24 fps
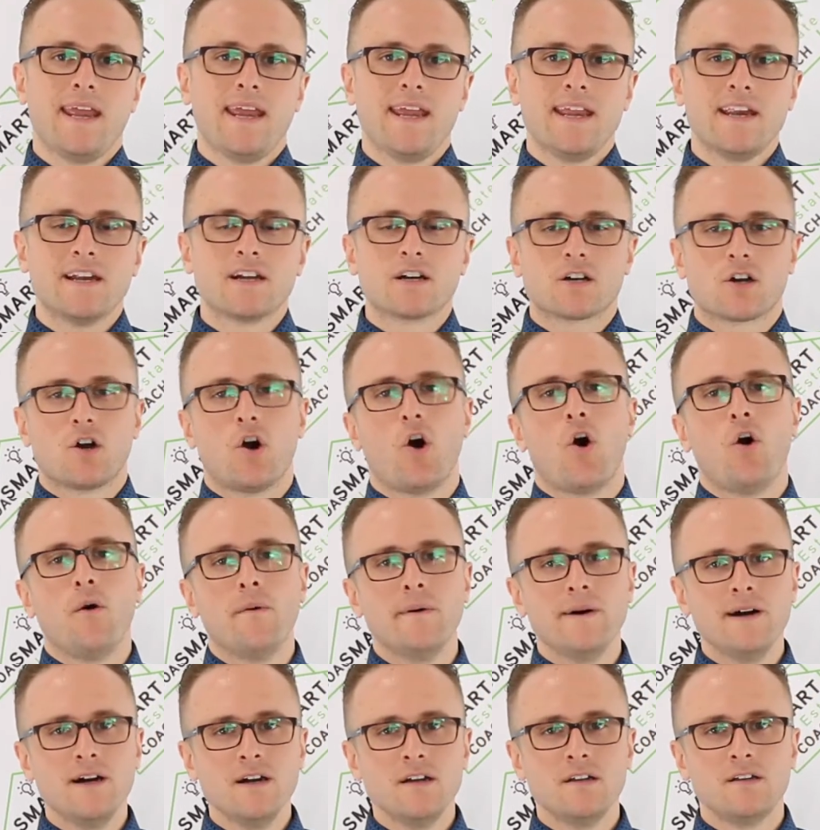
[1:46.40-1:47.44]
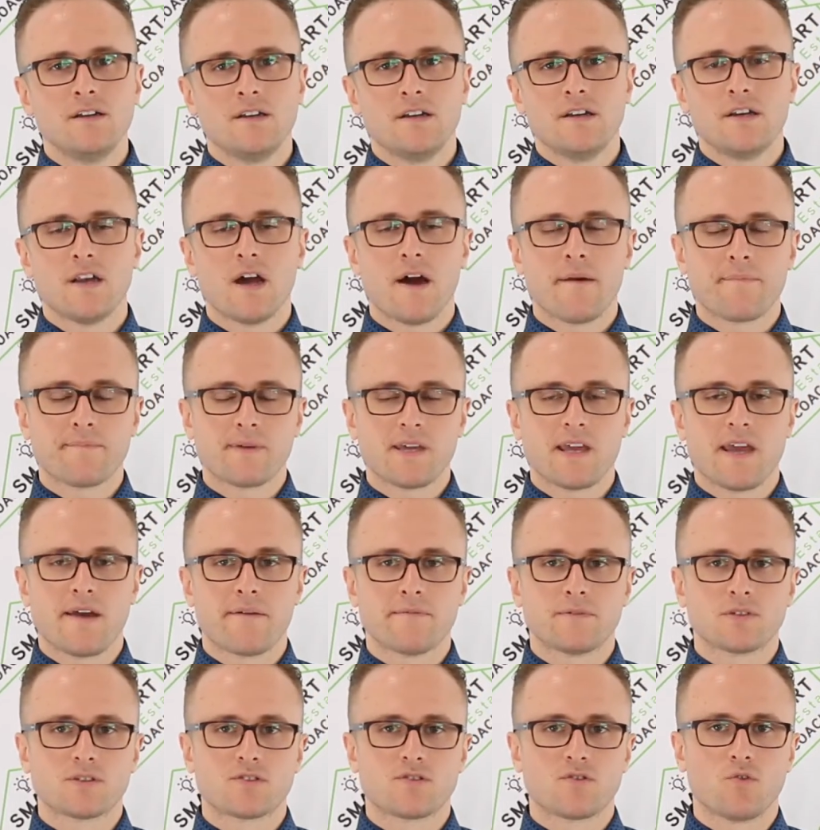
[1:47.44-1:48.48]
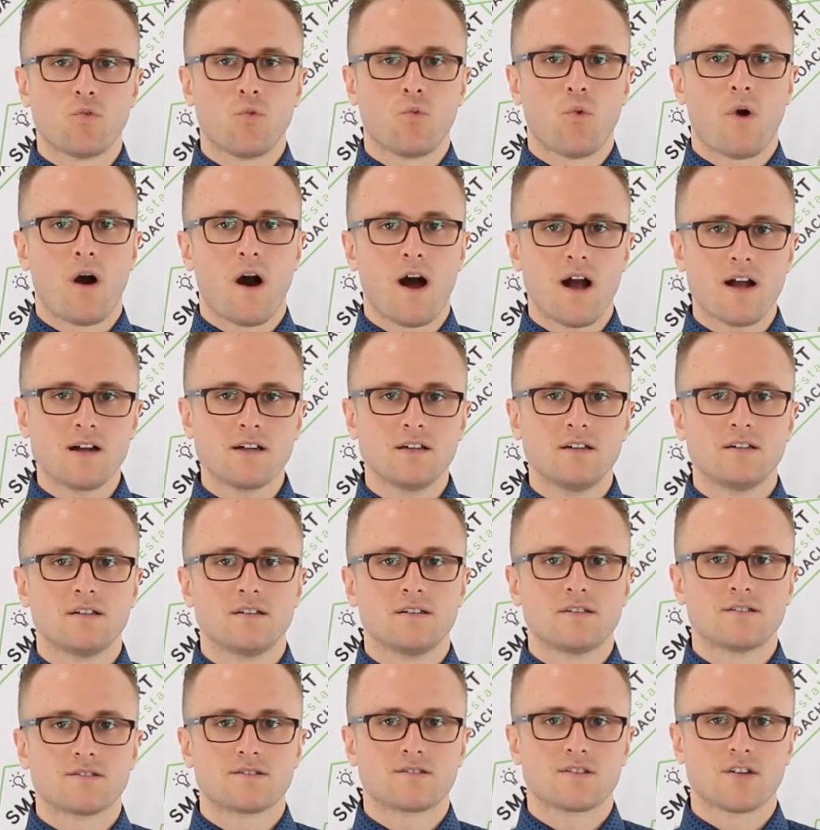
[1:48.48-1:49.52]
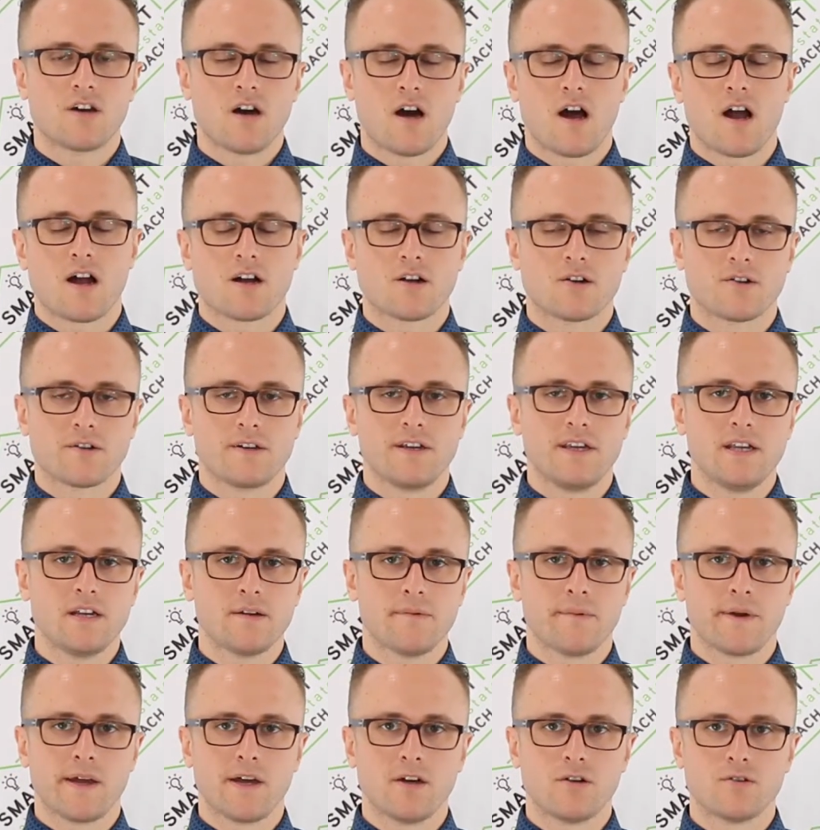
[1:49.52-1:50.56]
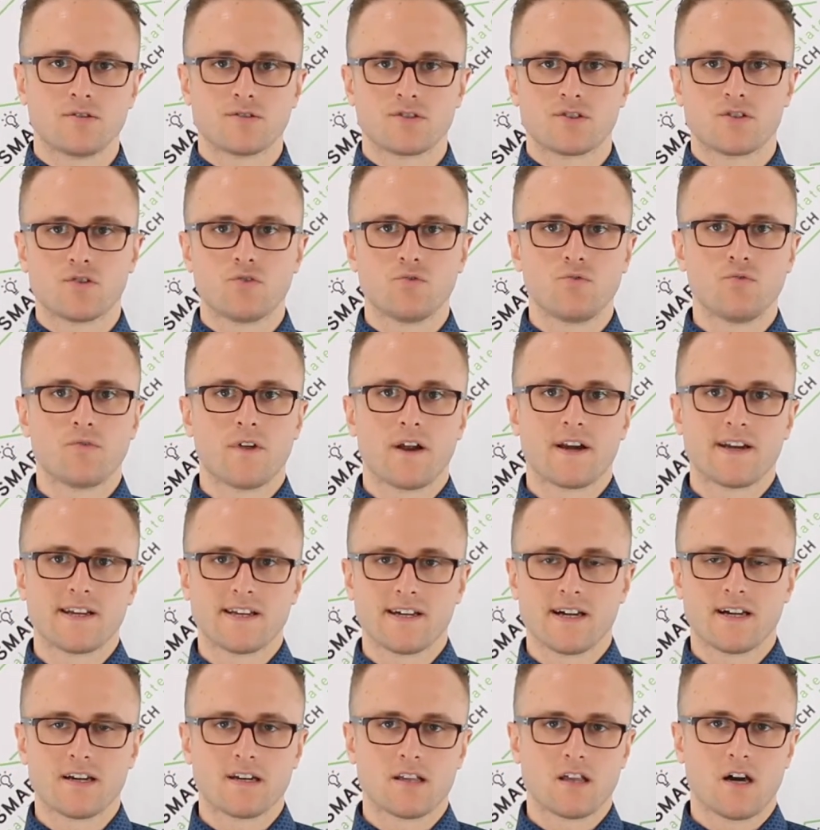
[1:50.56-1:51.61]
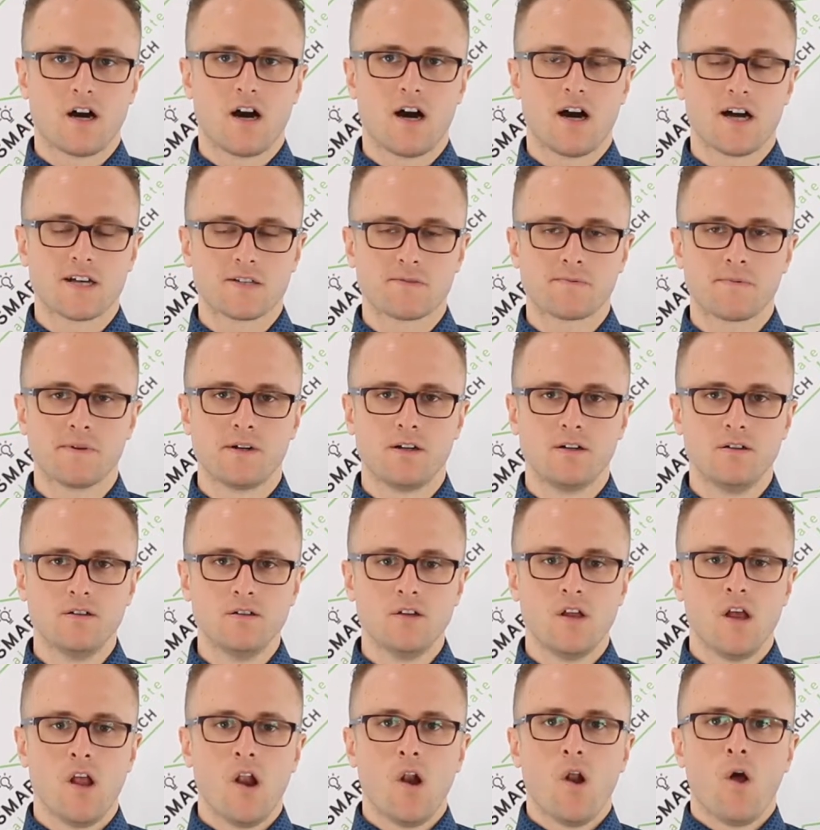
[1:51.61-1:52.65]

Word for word: in a coma, not being able to walk, talk, or eat on my own, to running out of the hospital?